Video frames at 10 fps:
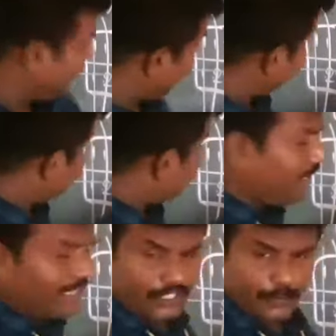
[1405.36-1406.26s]
In such a
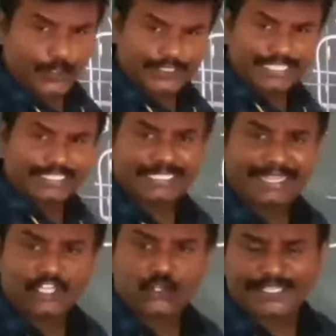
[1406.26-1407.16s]
way, this process
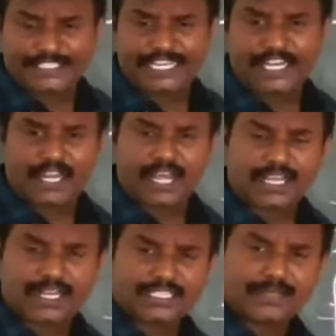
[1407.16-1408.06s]
in unicellular
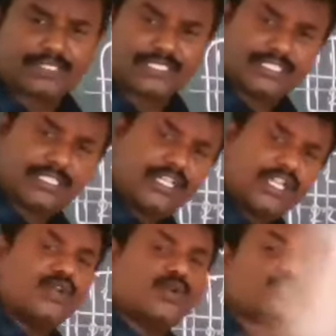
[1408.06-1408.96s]
organisms
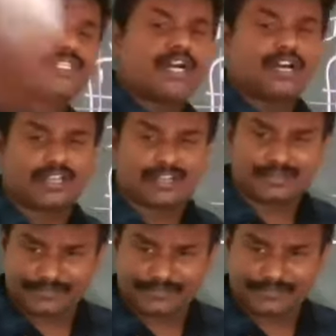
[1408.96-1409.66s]
goes on.